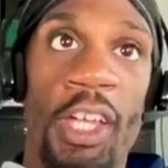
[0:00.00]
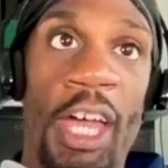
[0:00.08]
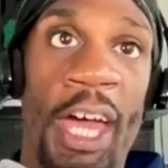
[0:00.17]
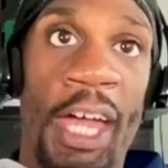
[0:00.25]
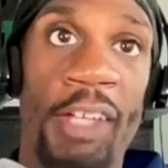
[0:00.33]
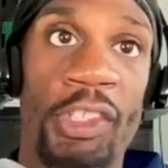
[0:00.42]

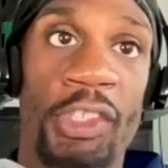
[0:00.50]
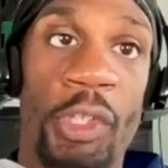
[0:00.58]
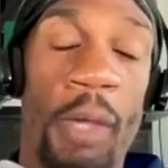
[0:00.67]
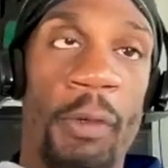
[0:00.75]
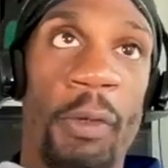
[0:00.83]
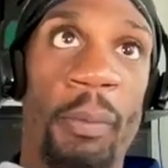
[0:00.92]
I just so
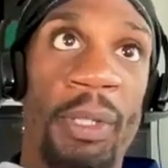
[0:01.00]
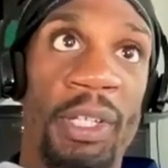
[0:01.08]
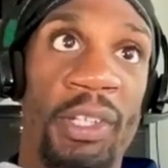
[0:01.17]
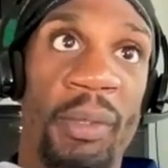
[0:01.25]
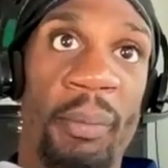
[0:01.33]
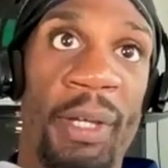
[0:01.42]
happened to be
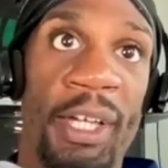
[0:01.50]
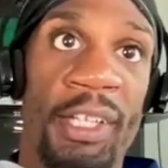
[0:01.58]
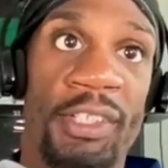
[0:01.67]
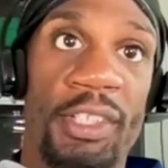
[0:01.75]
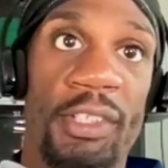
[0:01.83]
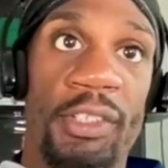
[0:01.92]
the
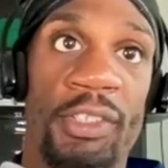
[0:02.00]
best